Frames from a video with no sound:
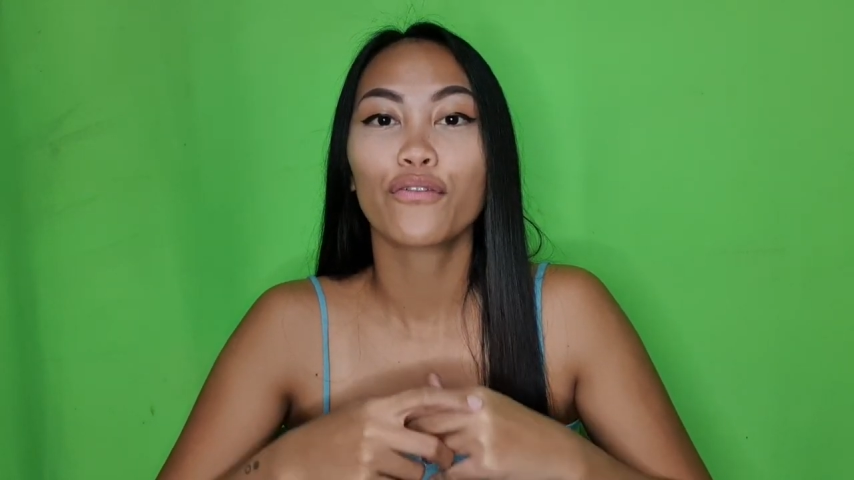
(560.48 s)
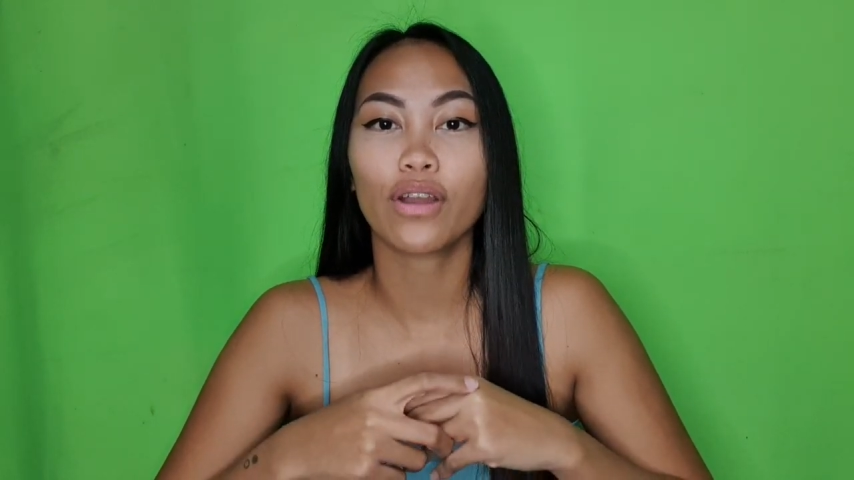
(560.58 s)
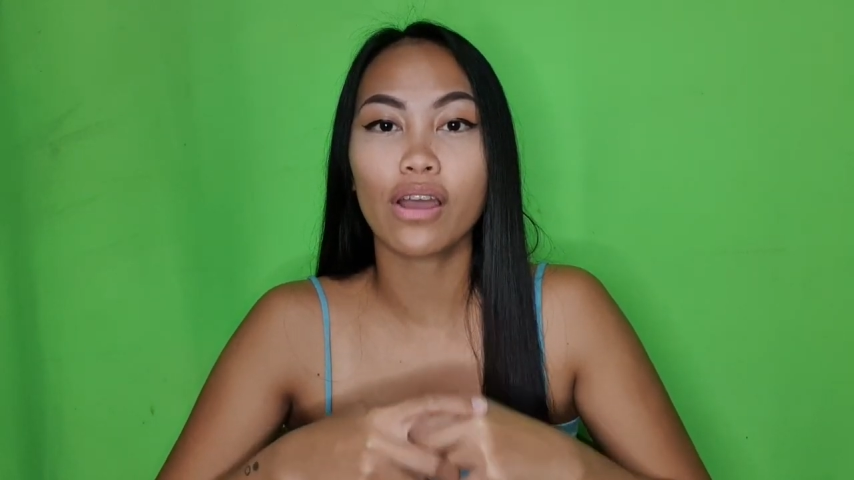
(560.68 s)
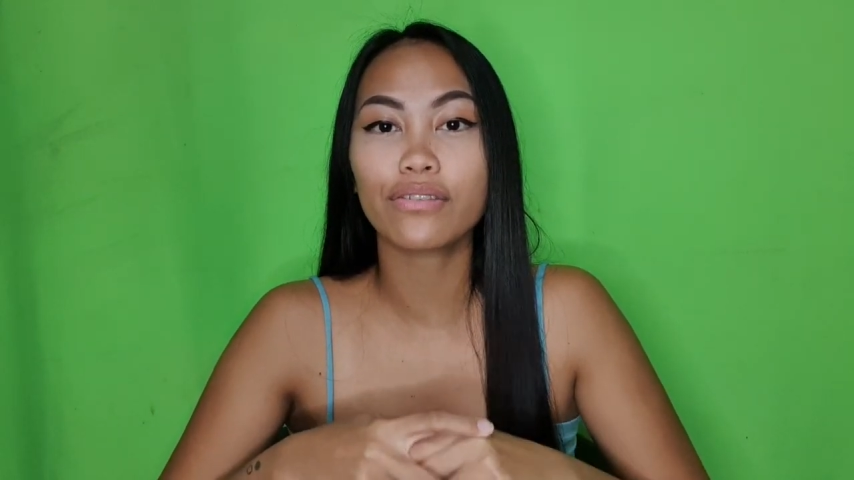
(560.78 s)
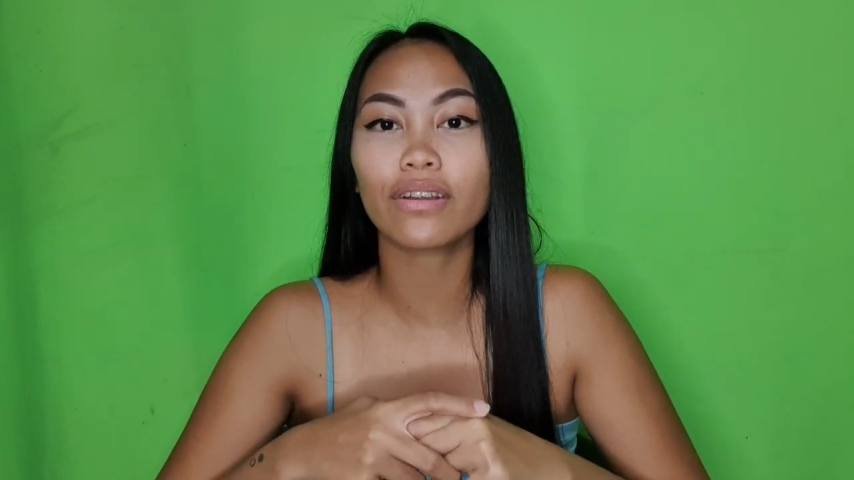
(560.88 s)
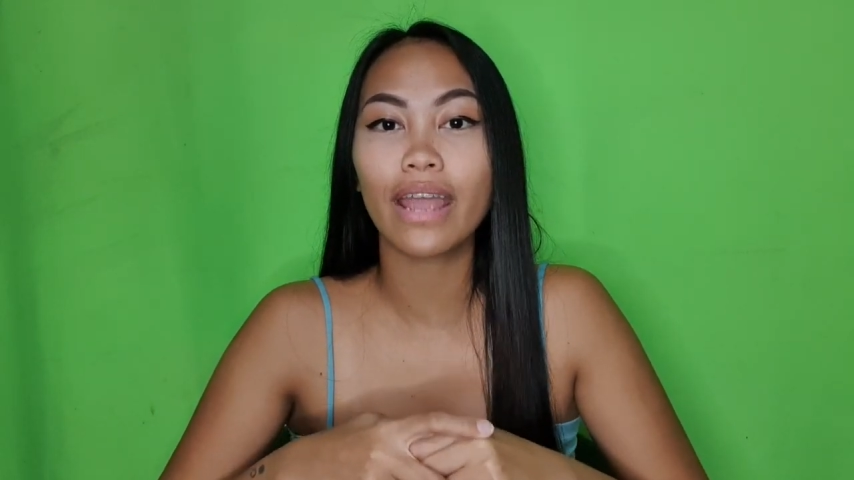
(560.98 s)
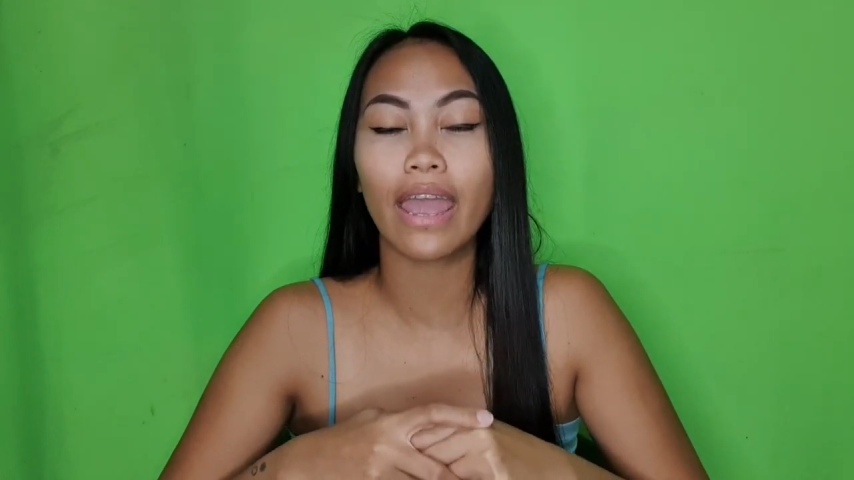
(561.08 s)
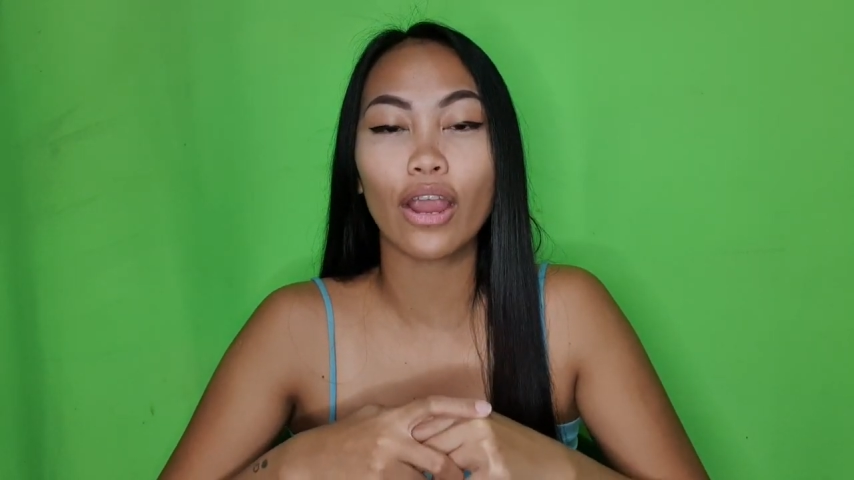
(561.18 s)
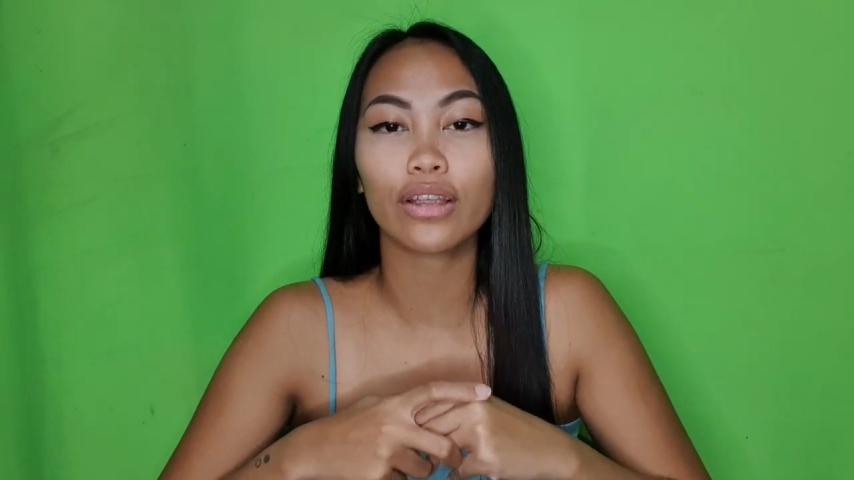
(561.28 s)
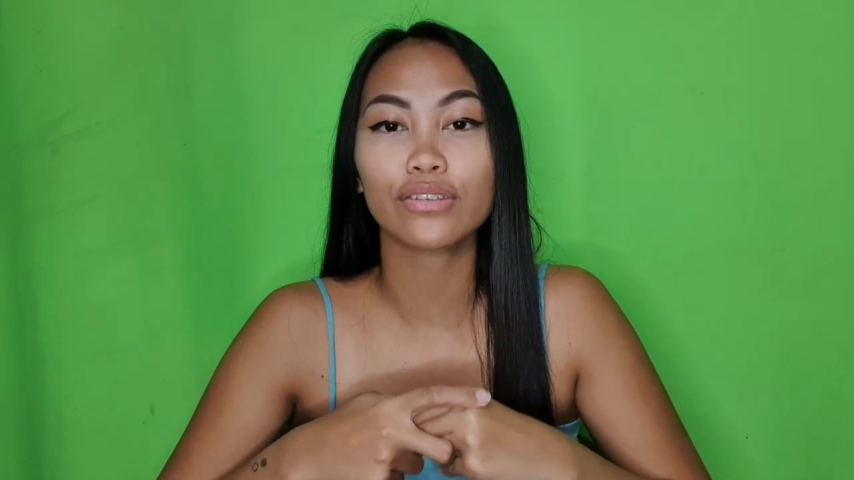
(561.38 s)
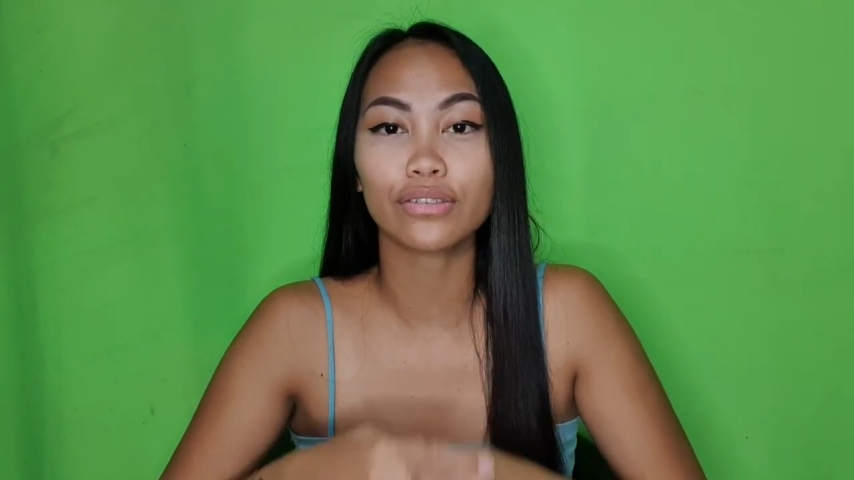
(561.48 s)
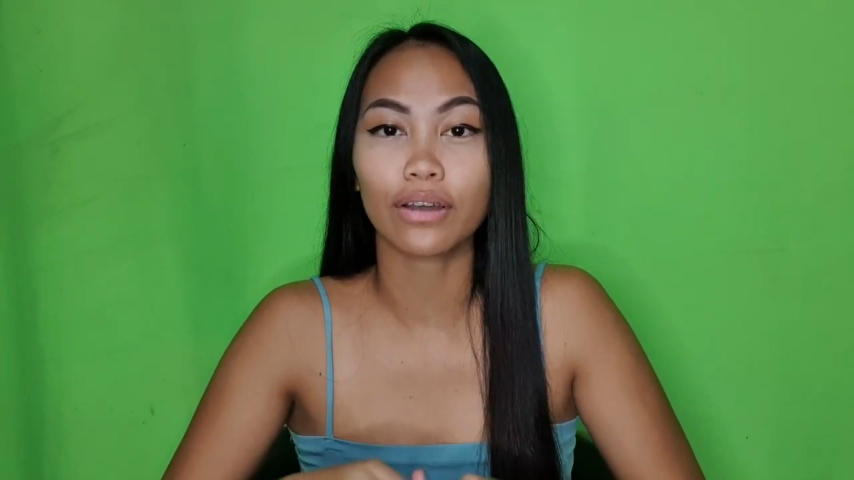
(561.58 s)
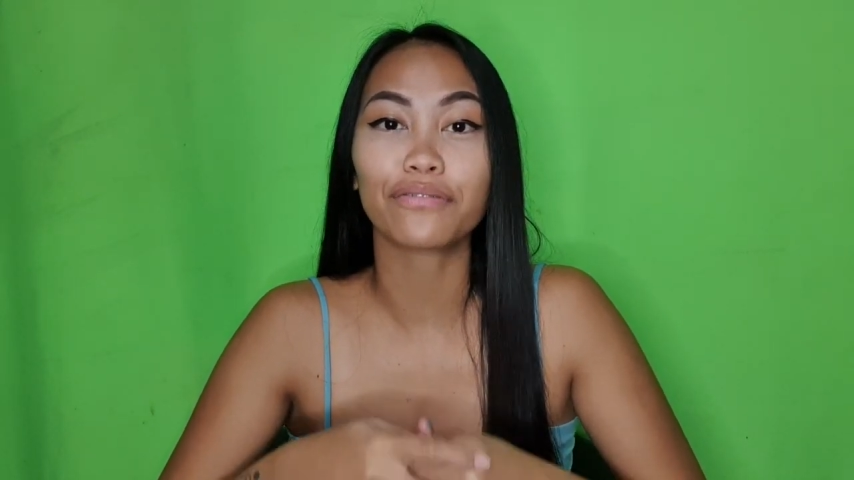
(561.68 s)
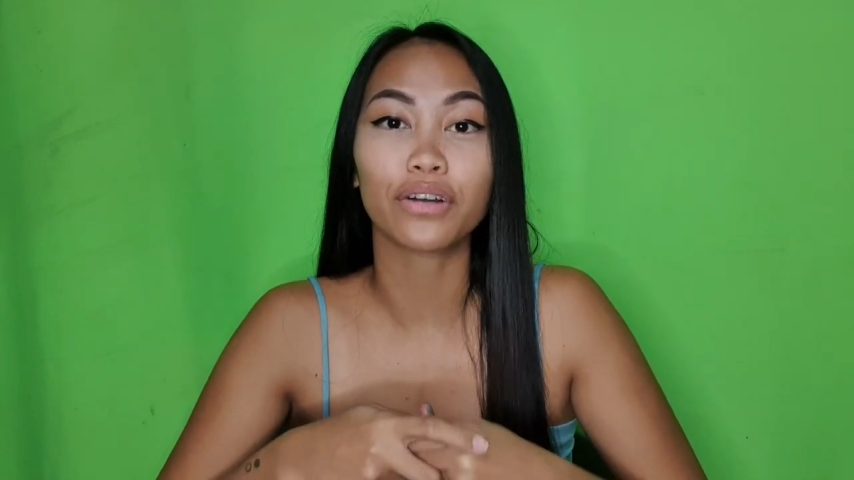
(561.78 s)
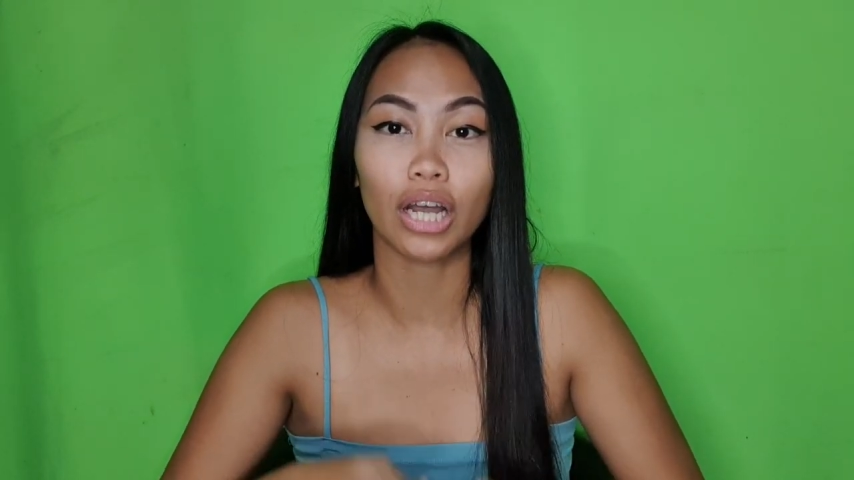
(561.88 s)
For other hair
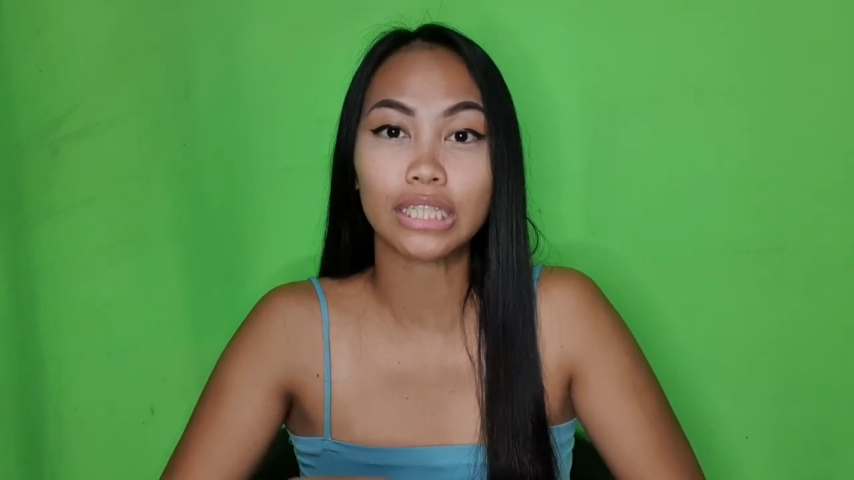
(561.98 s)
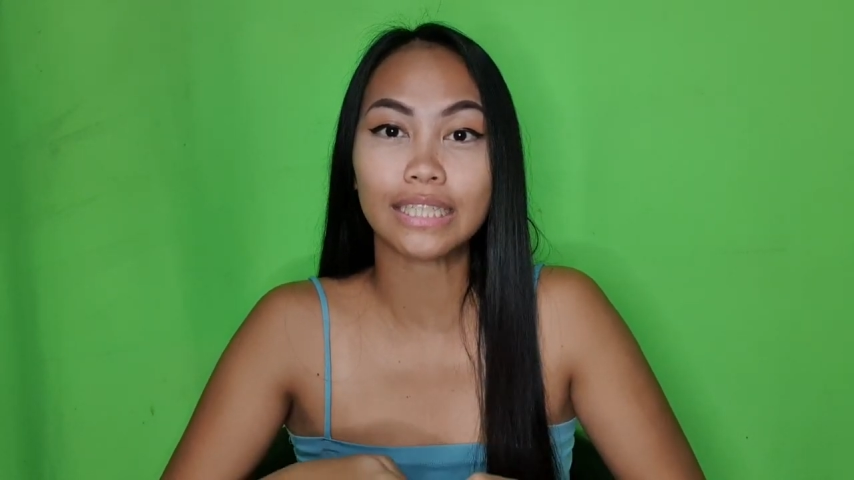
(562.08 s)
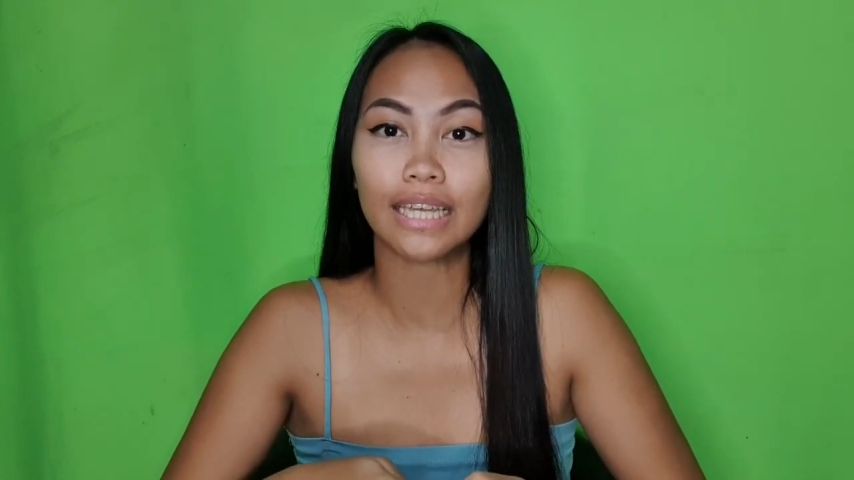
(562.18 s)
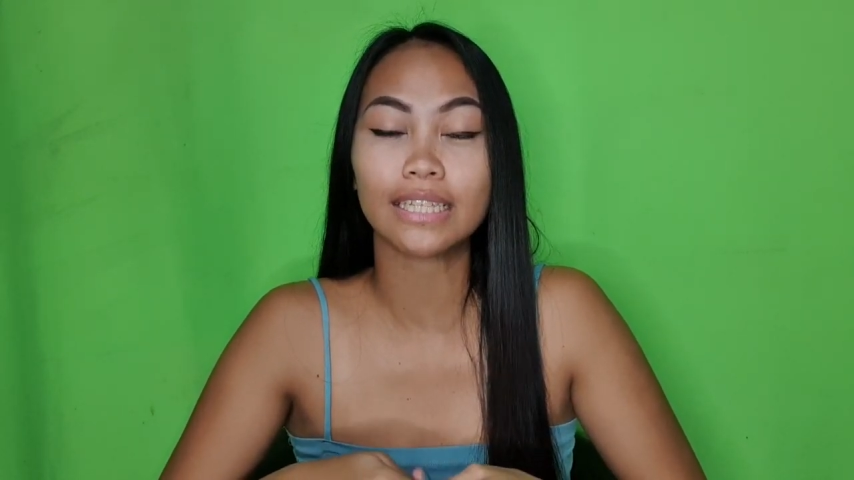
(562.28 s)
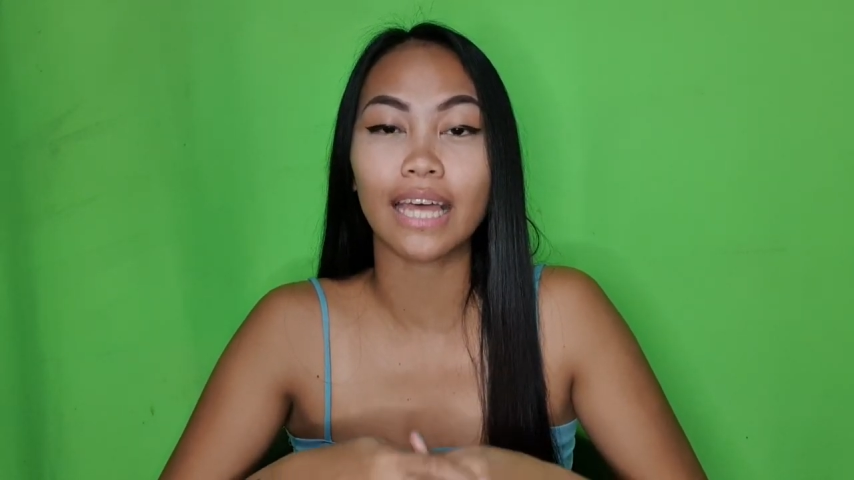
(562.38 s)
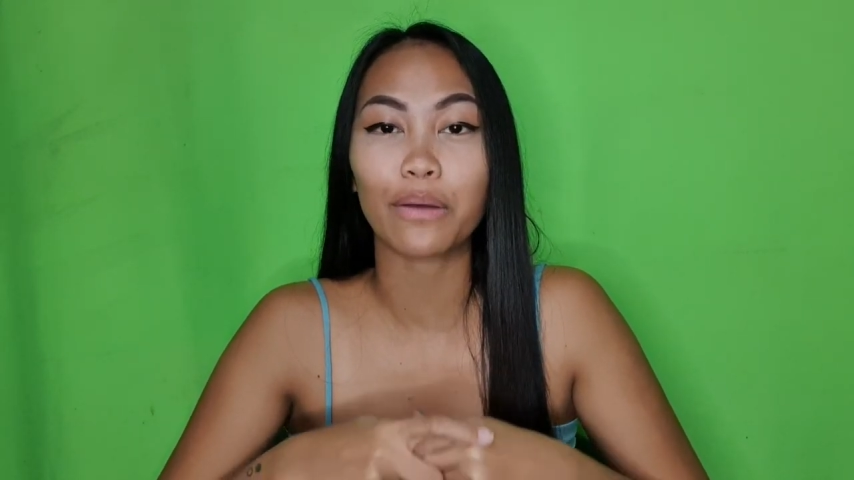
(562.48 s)
stuff content,